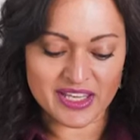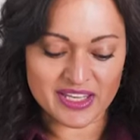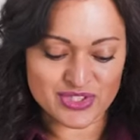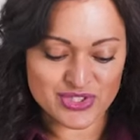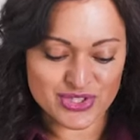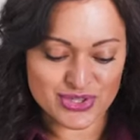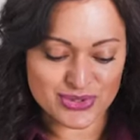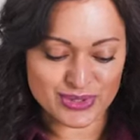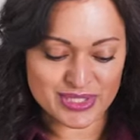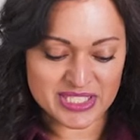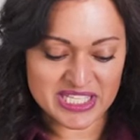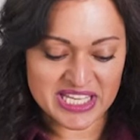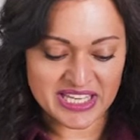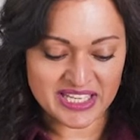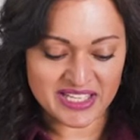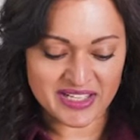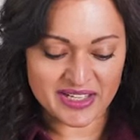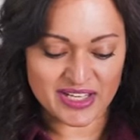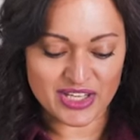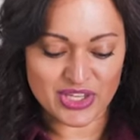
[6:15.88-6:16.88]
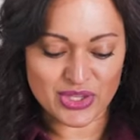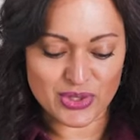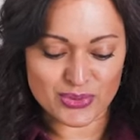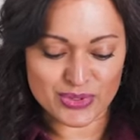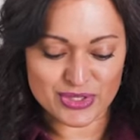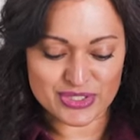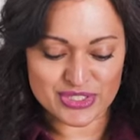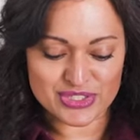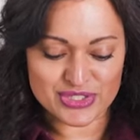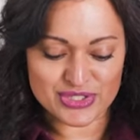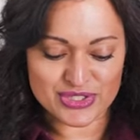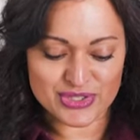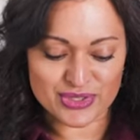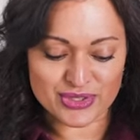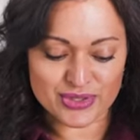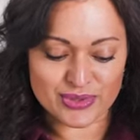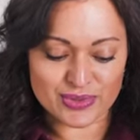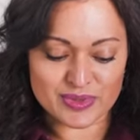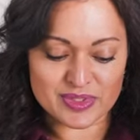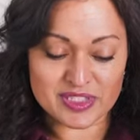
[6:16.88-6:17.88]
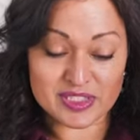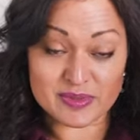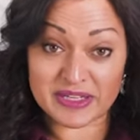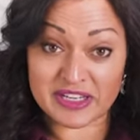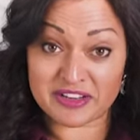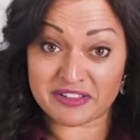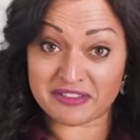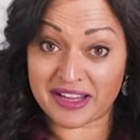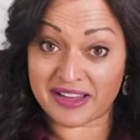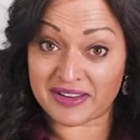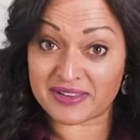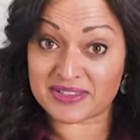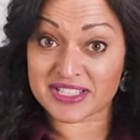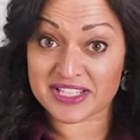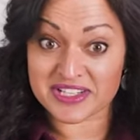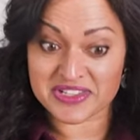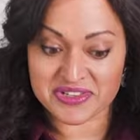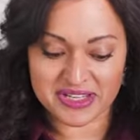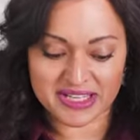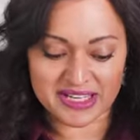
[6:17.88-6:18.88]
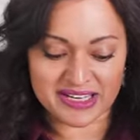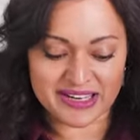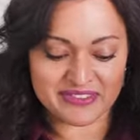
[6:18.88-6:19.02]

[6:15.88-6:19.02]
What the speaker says: into your tin, you want to spin it around and try and